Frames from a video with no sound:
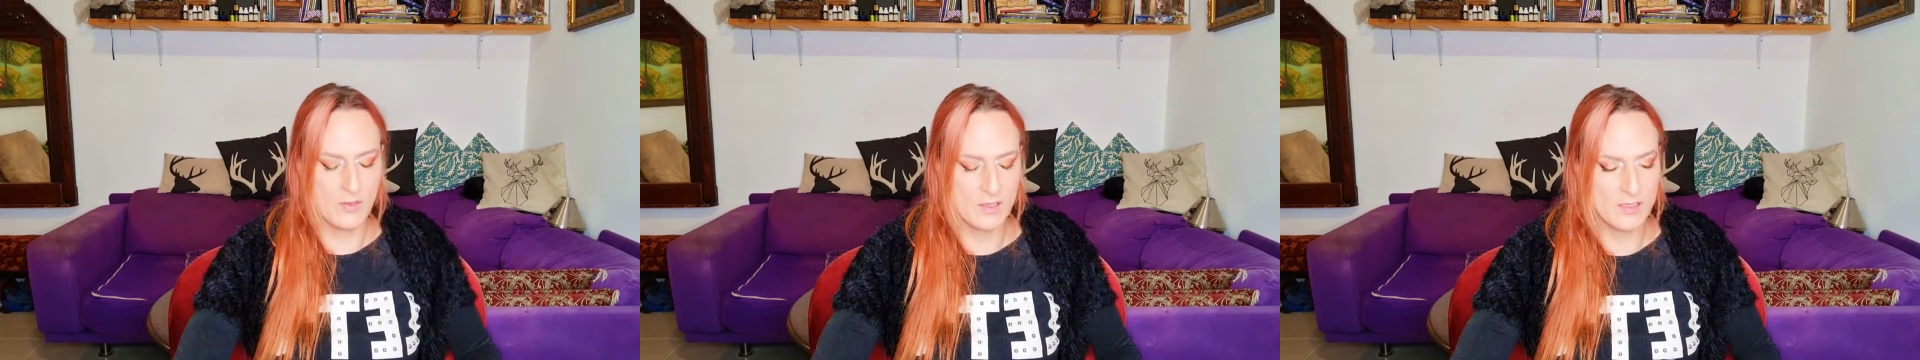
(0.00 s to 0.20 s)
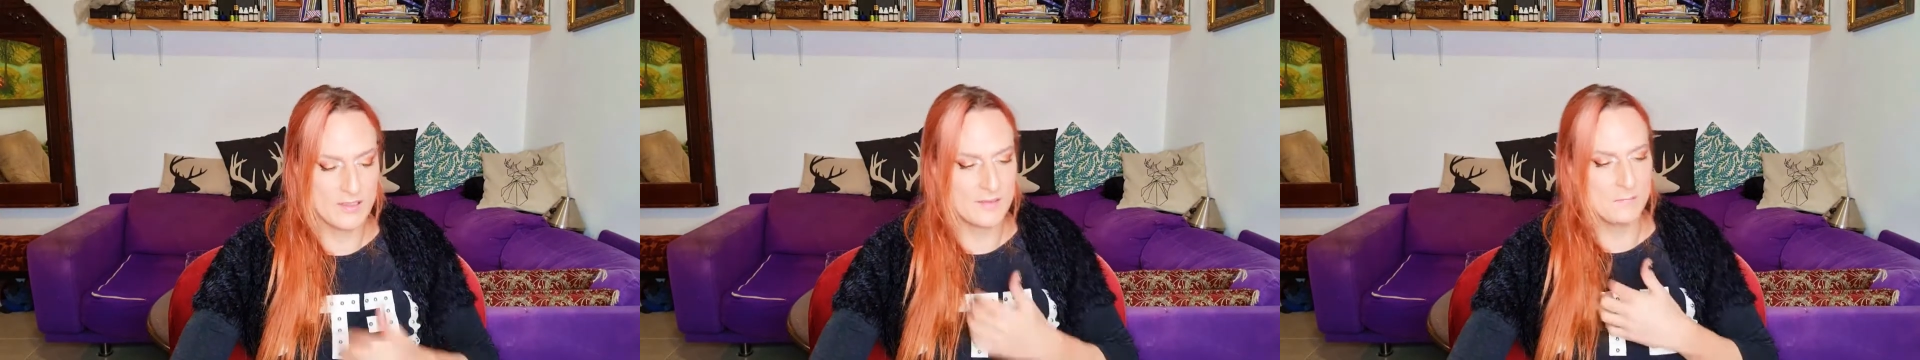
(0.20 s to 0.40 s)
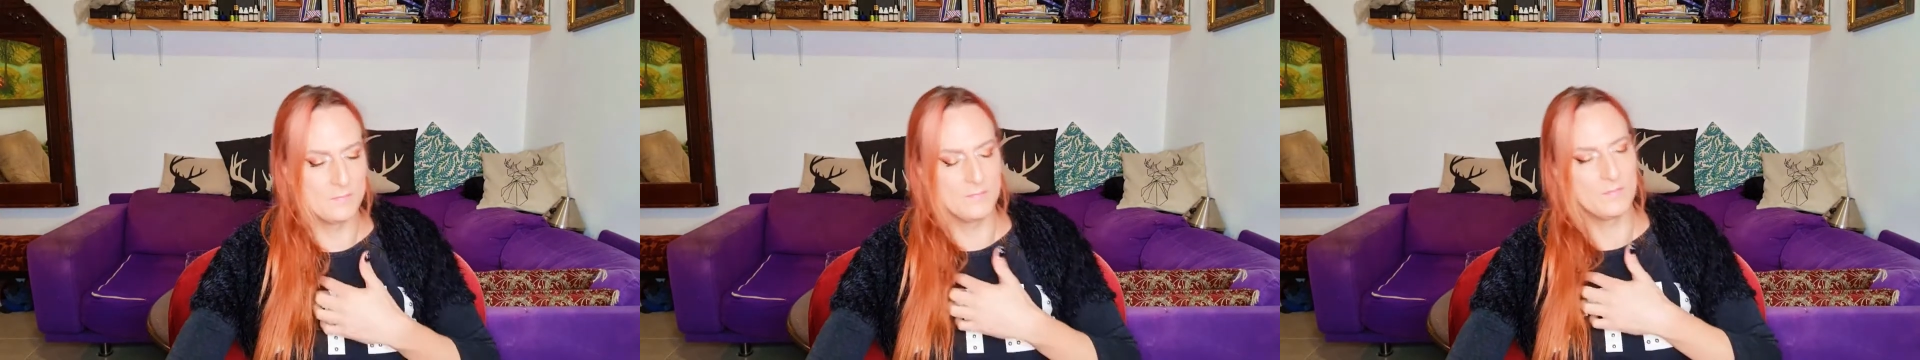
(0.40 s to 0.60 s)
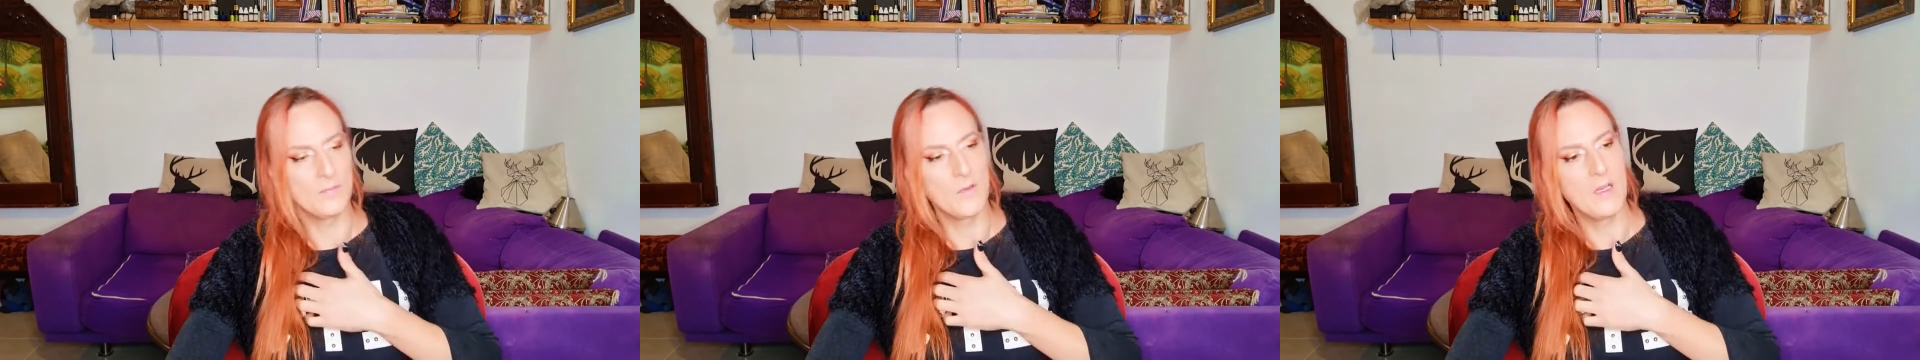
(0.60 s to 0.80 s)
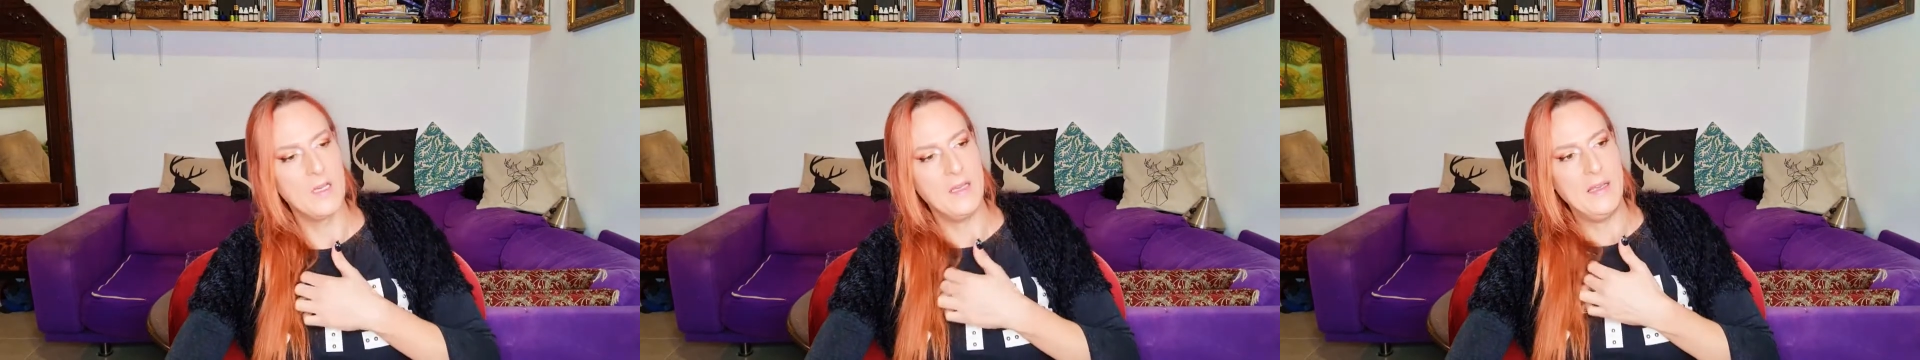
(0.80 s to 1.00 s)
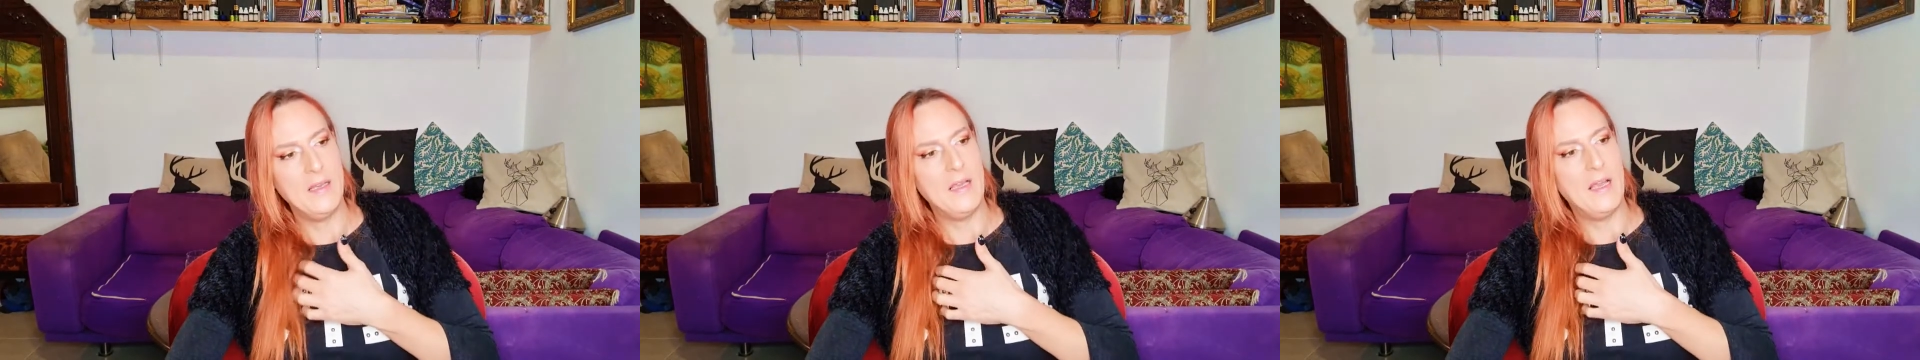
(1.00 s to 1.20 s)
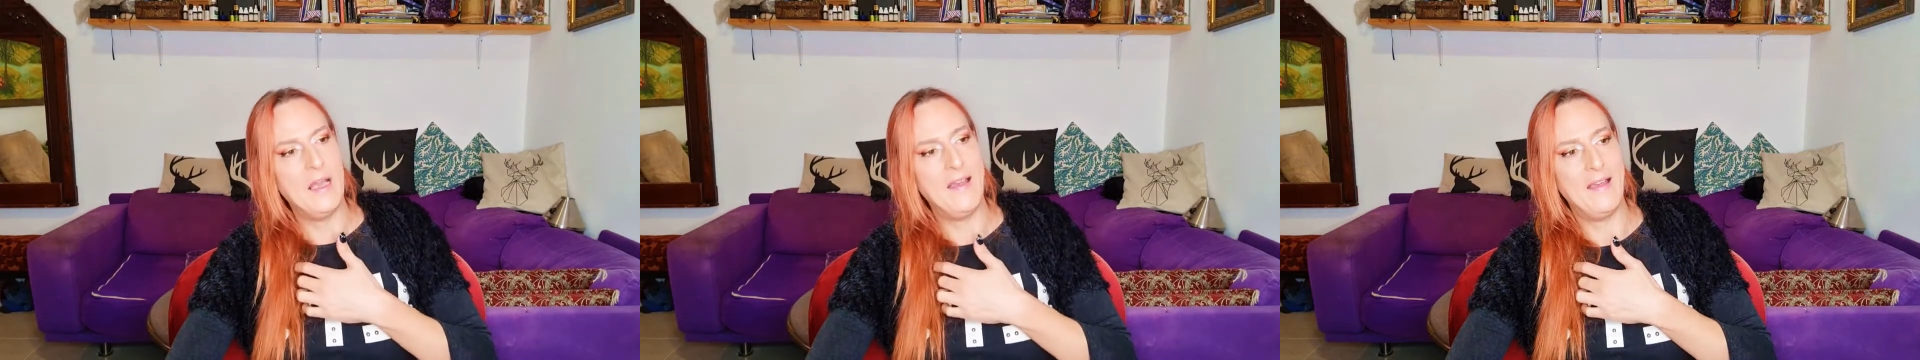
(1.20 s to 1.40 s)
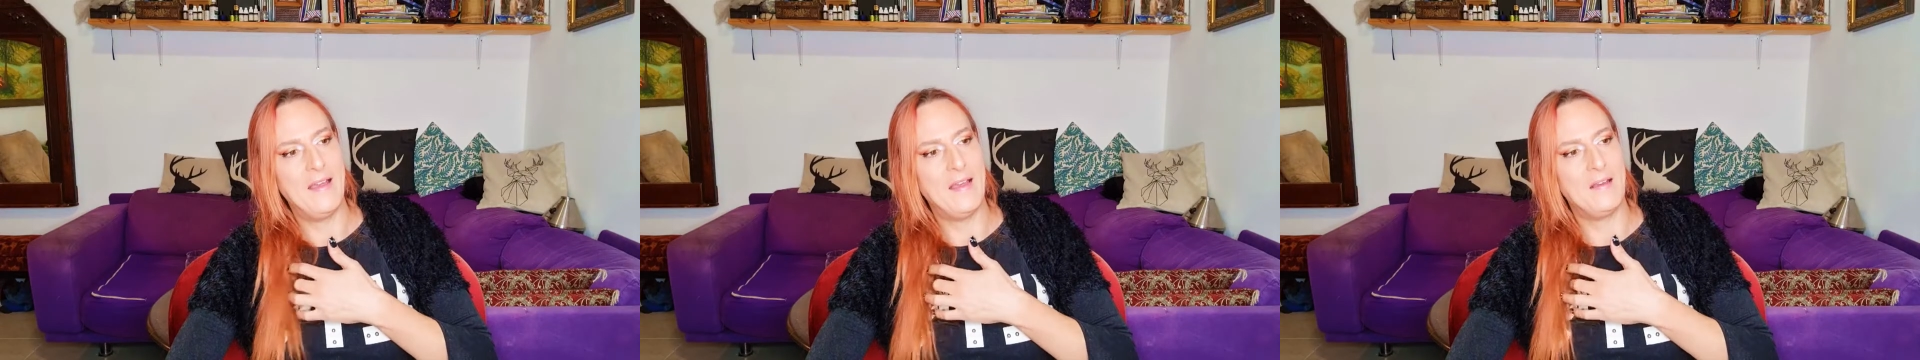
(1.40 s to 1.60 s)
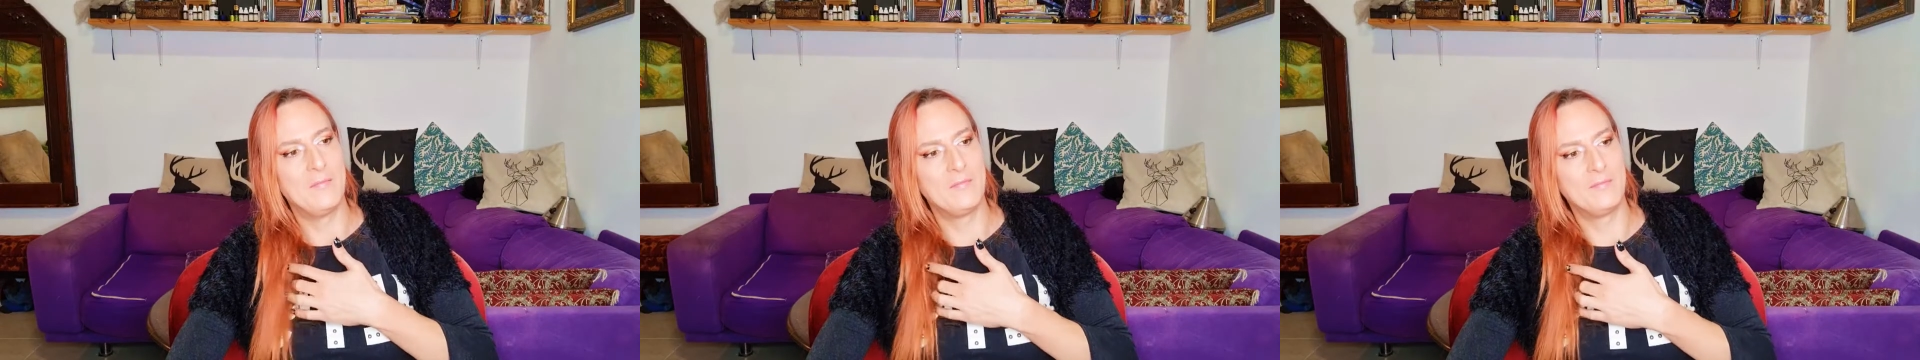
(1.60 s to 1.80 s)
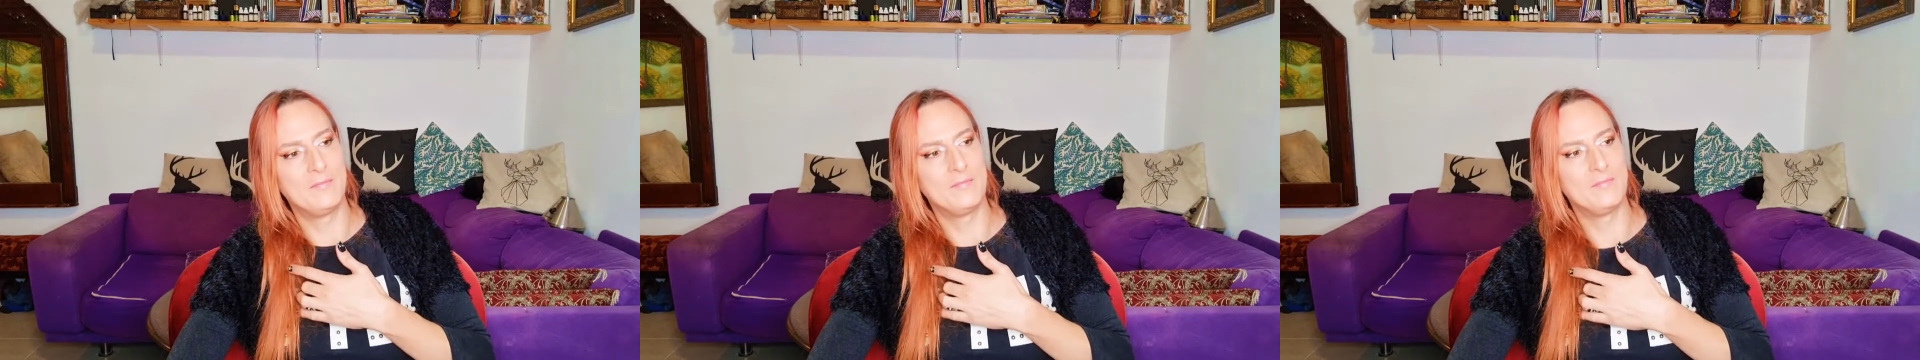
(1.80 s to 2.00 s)
twice.
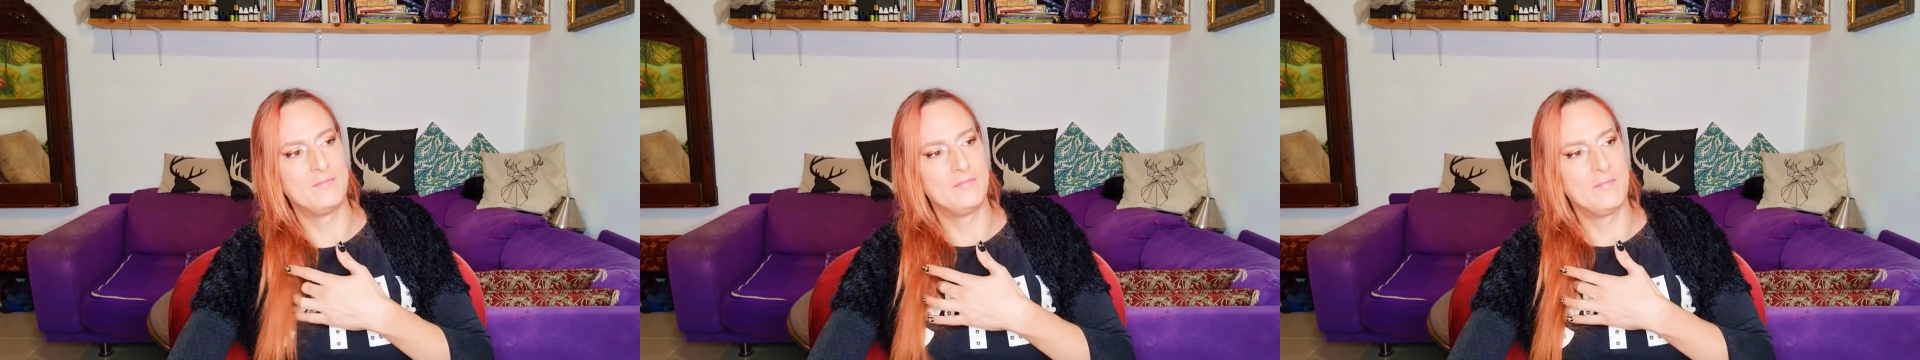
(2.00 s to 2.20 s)
Um,